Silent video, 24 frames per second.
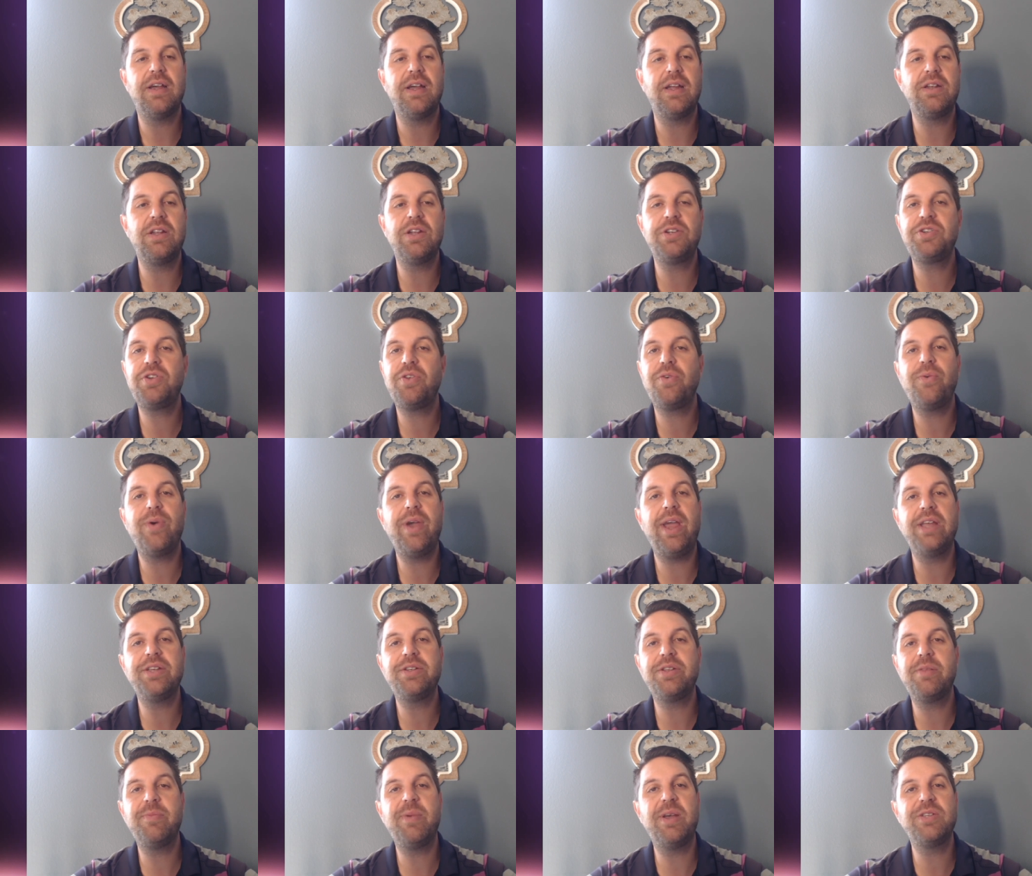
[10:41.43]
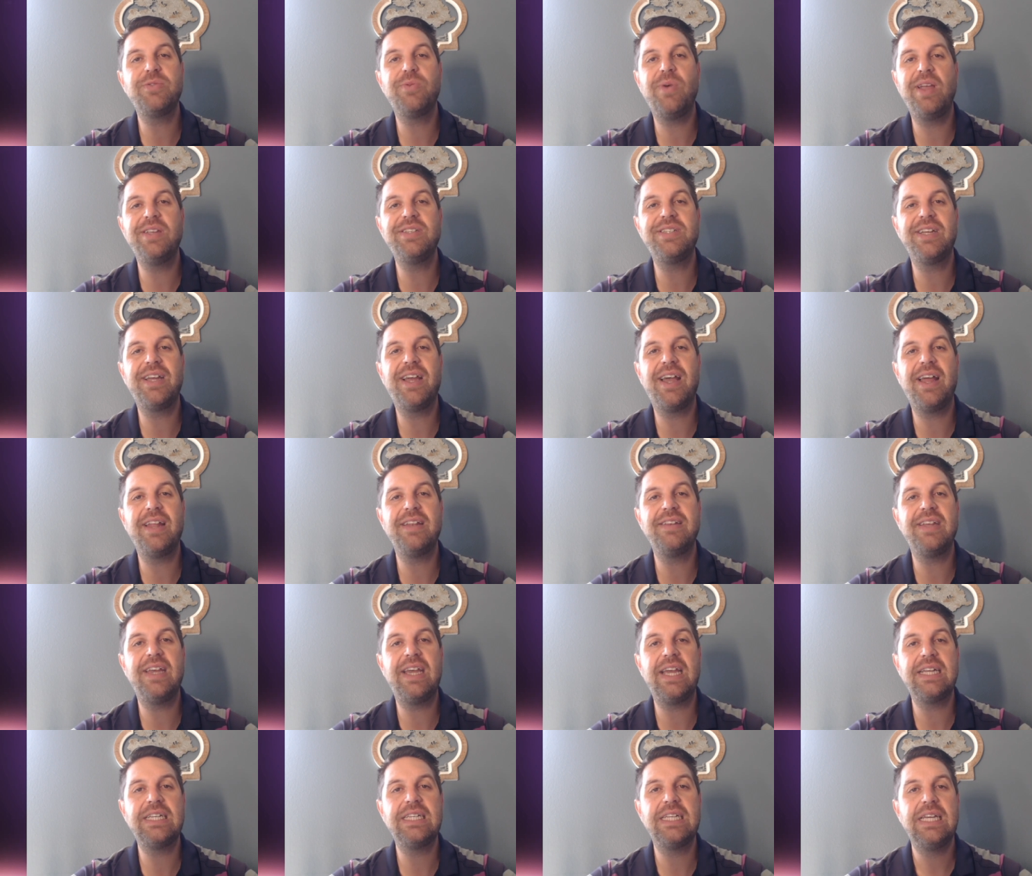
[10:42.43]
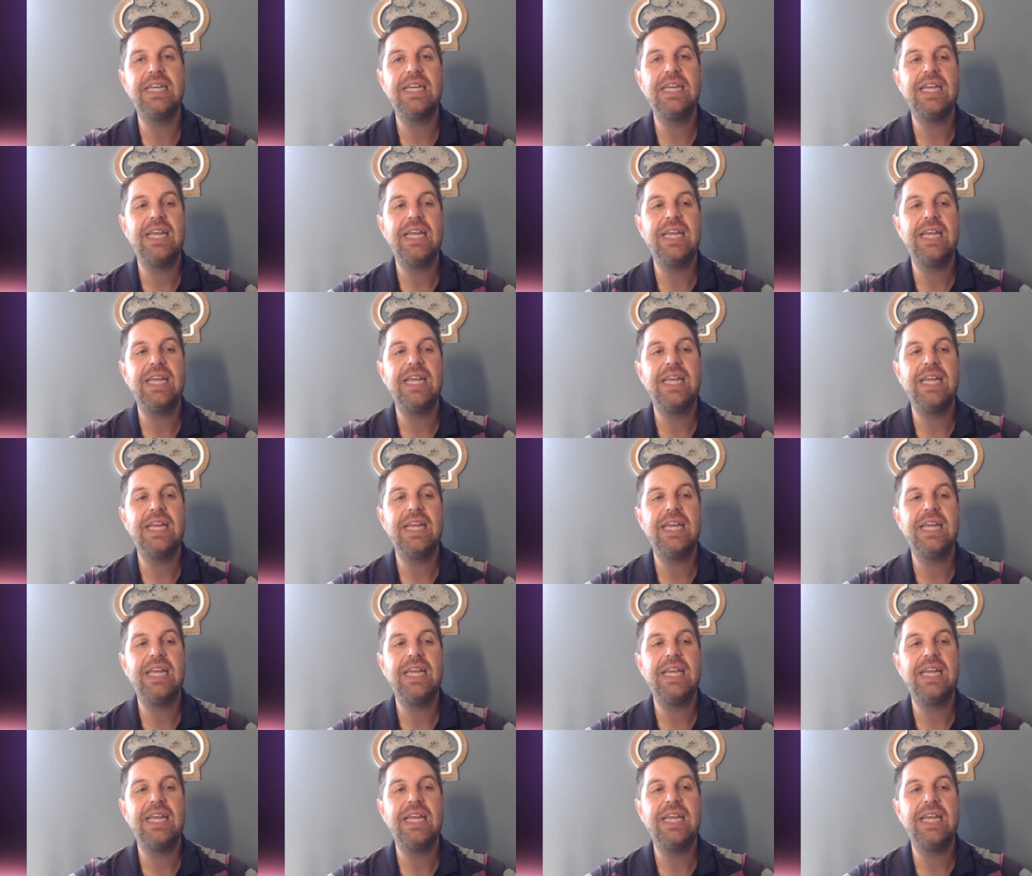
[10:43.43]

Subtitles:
Digital ways are the best ways to contact.